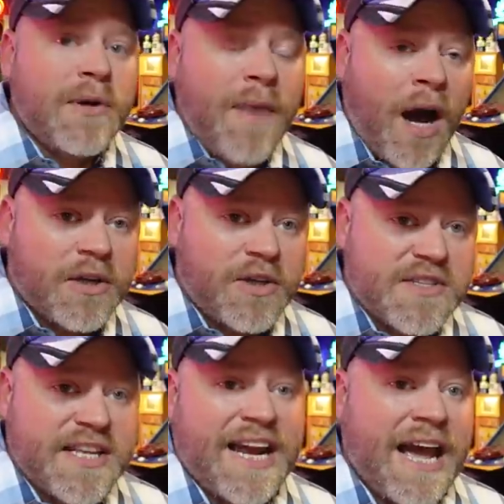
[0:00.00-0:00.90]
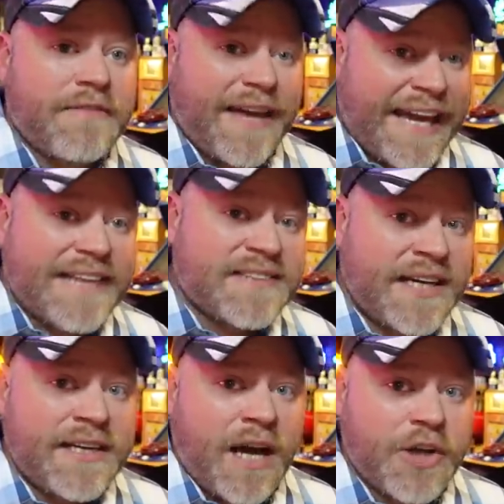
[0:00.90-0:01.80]
models that have
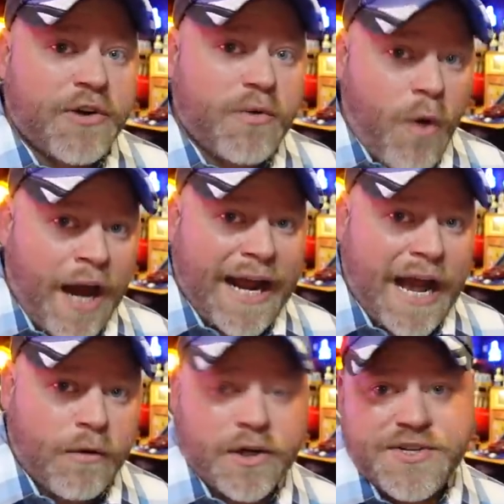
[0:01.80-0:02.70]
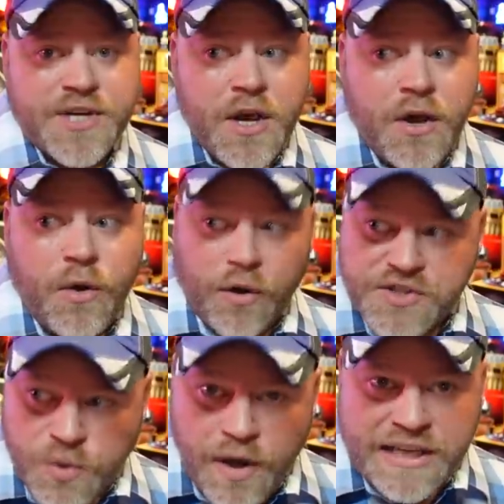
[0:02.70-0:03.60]
1800 watt hours or
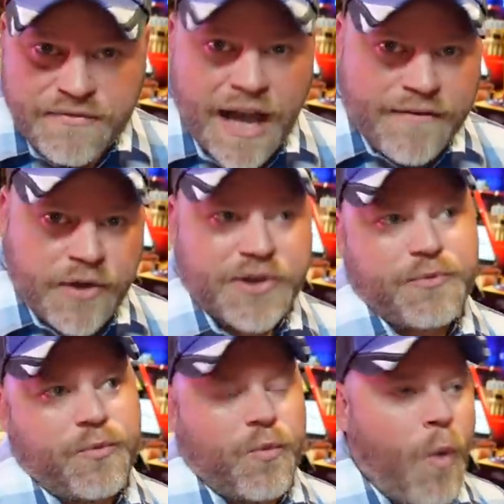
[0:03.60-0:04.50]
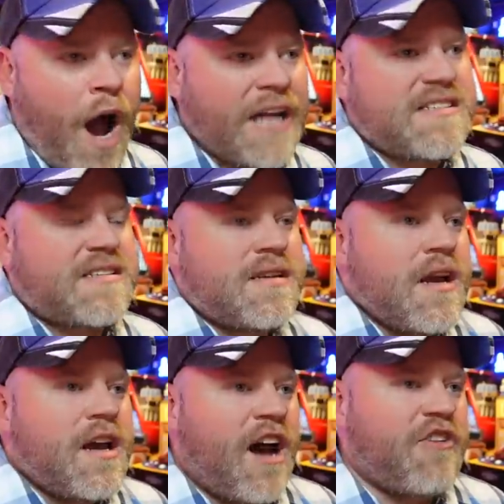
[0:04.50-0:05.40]
2500 watts
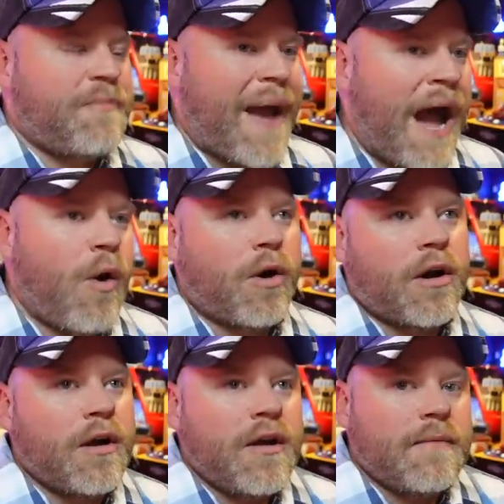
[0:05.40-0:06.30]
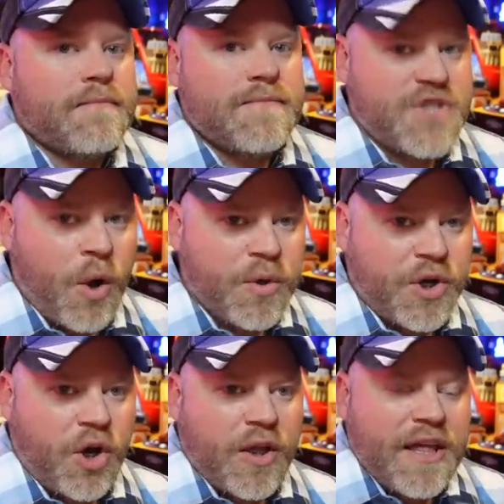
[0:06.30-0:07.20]
of power
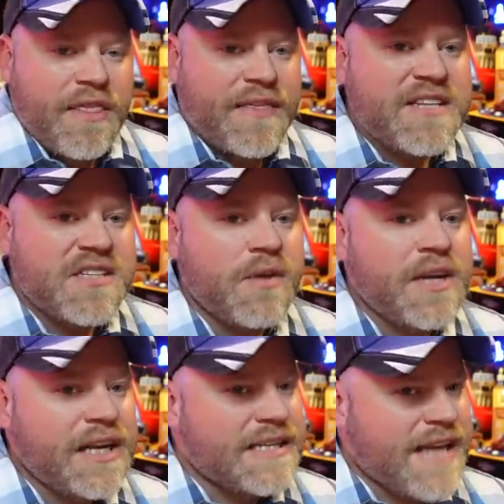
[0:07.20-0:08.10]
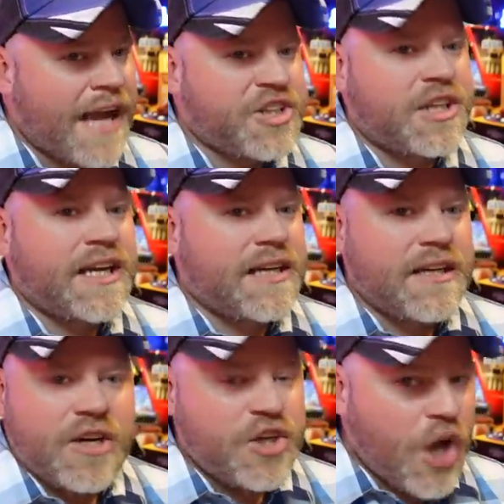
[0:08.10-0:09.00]
total, this unit is actually
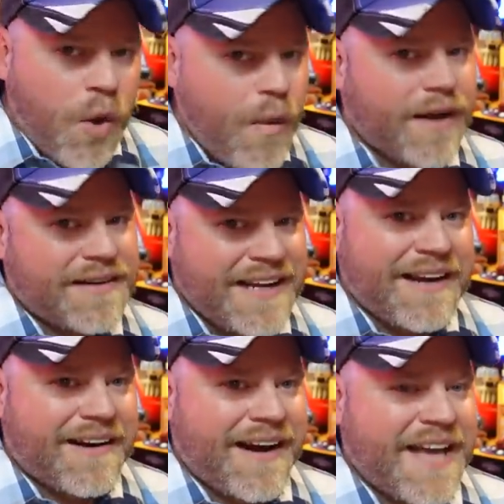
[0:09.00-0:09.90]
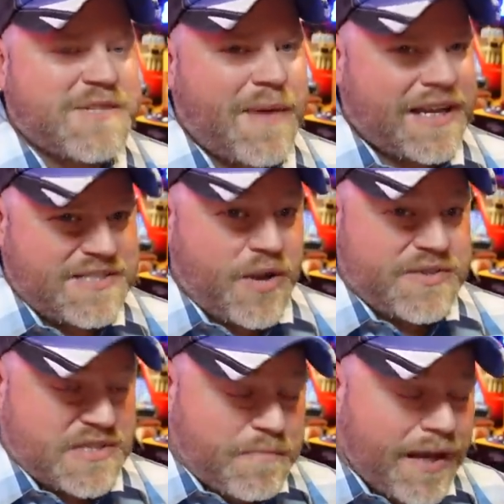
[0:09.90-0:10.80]
nowhere near as big as
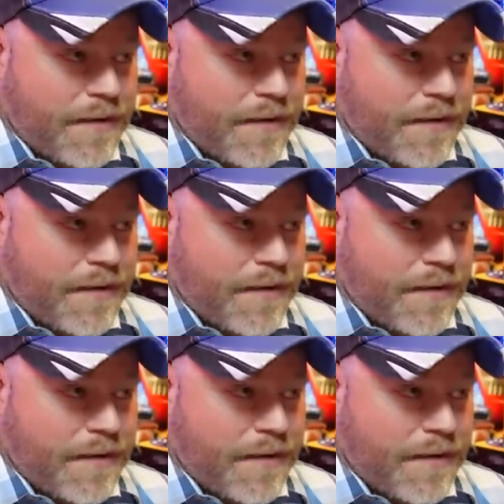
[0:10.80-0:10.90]
those.